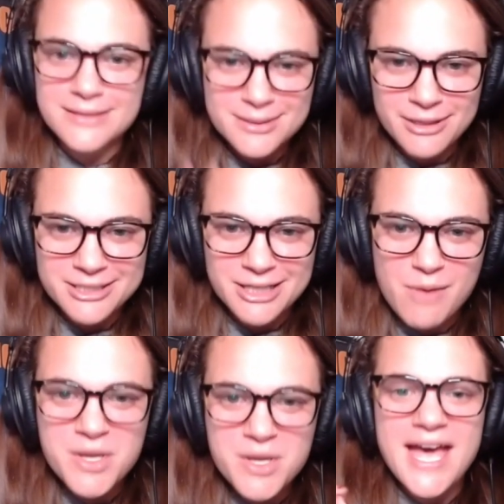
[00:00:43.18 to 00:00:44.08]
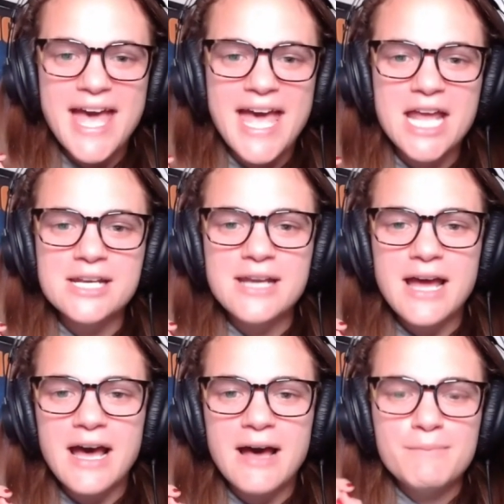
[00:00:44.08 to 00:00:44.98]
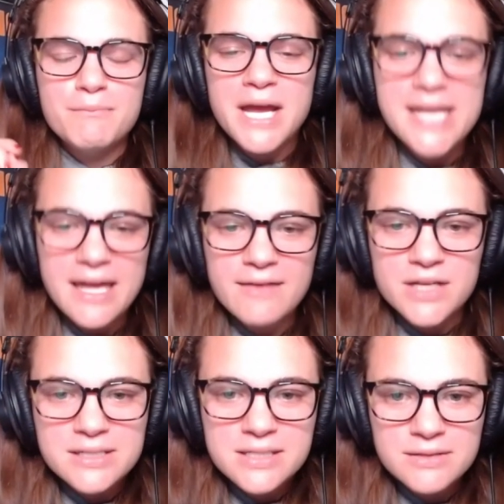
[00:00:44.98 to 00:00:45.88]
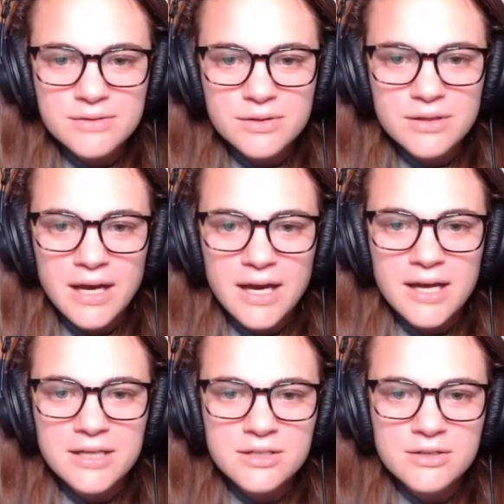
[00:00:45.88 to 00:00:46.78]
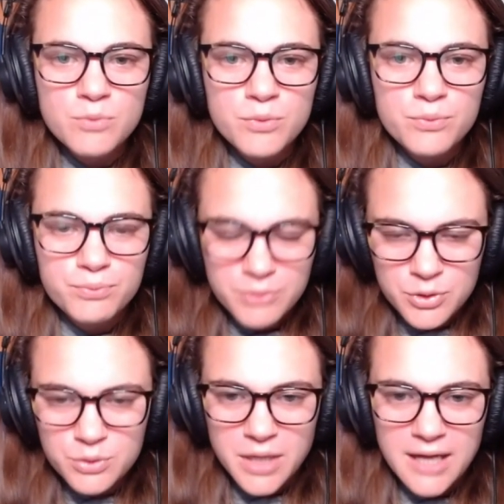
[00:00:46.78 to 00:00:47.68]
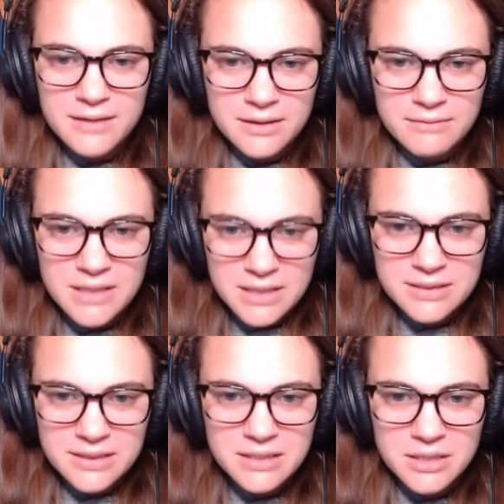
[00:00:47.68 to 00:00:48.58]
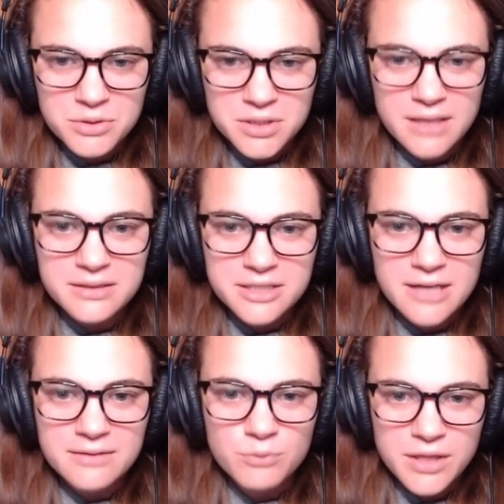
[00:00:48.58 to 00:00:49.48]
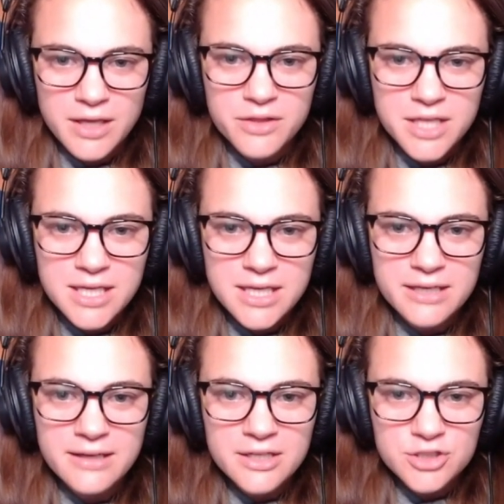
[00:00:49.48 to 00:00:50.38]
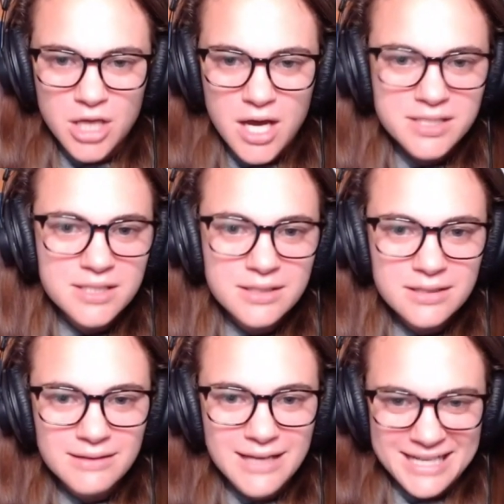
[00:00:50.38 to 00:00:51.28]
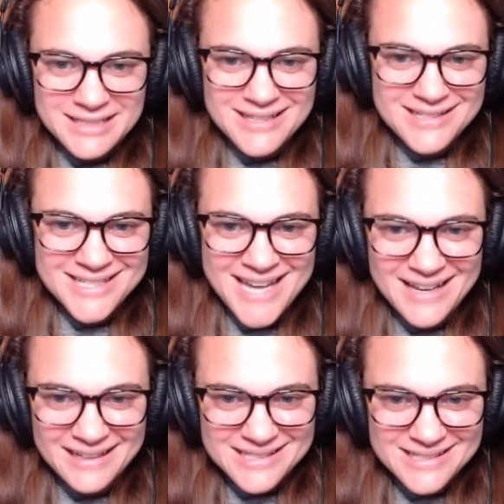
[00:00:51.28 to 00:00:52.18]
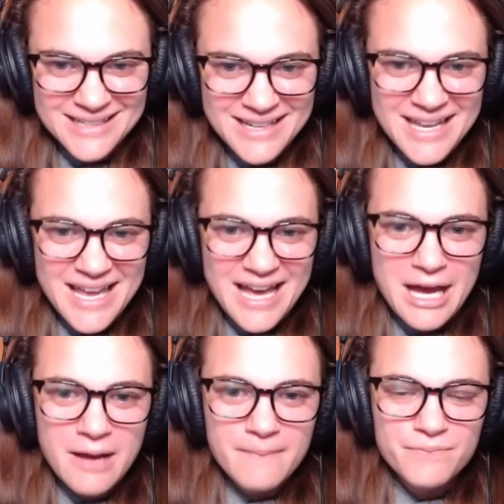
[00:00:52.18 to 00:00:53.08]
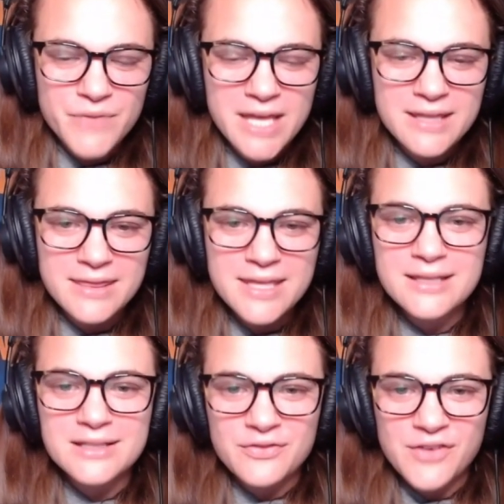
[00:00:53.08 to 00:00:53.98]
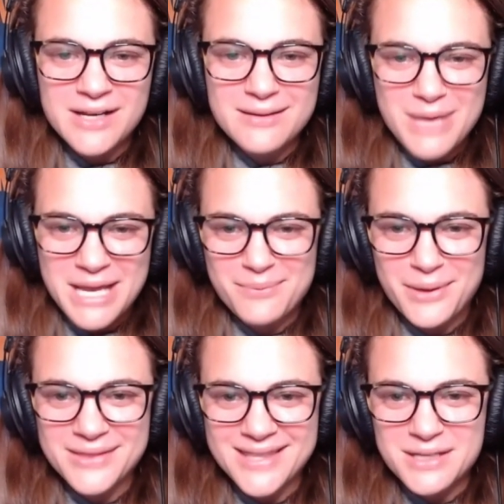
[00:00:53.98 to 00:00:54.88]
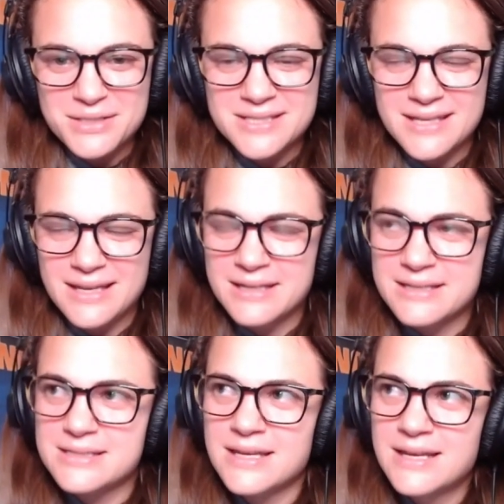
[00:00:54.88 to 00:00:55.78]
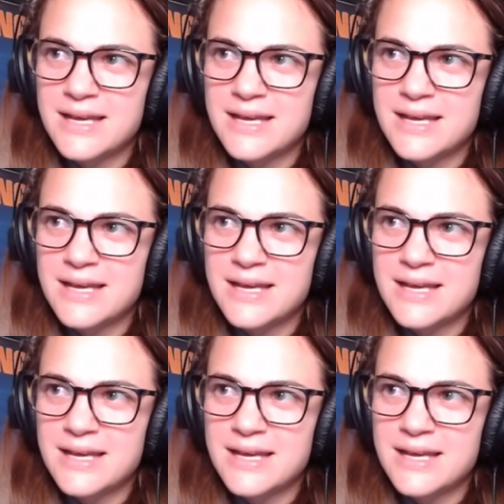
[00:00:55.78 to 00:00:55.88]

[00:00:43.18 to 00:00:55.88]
This is about Tom. And Mike Evans, who caught the 600th touchdown without thinking, tosses it into the stands. And the thing that's funny to me about this is